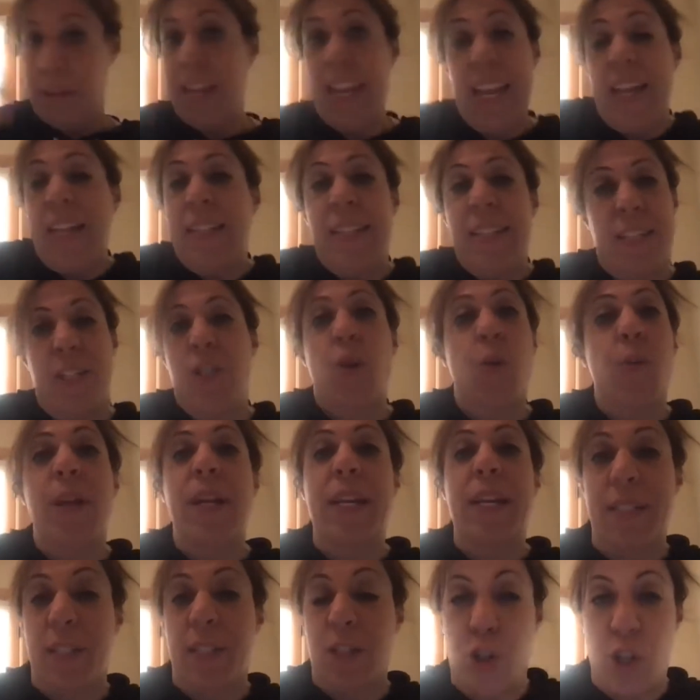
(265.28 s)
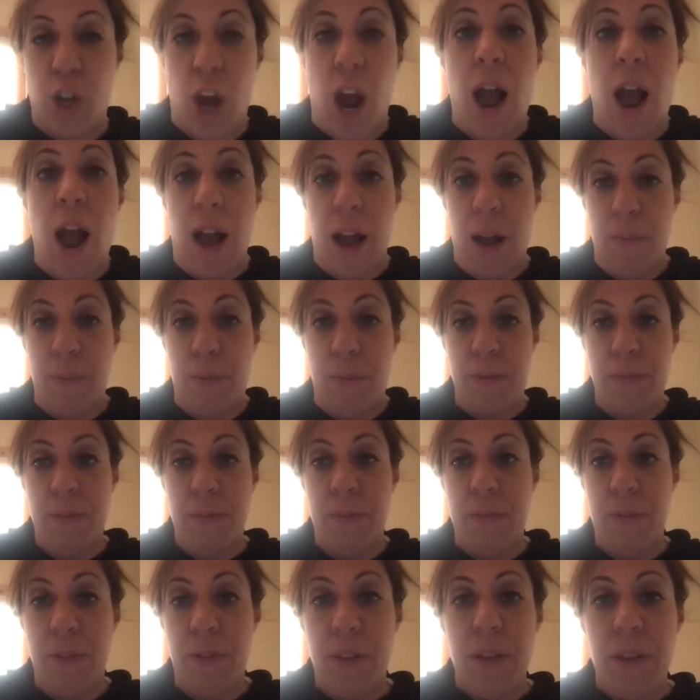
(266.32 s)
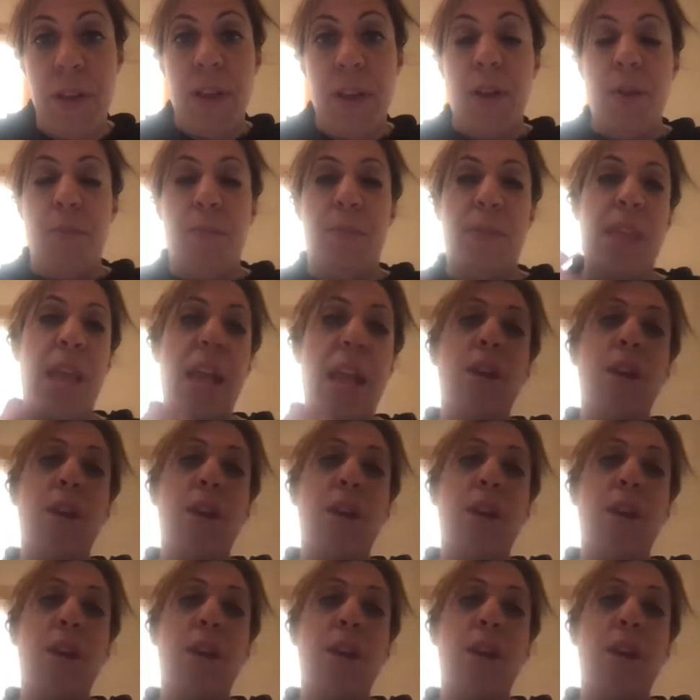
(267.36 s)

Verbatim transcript: it's doing its job. But that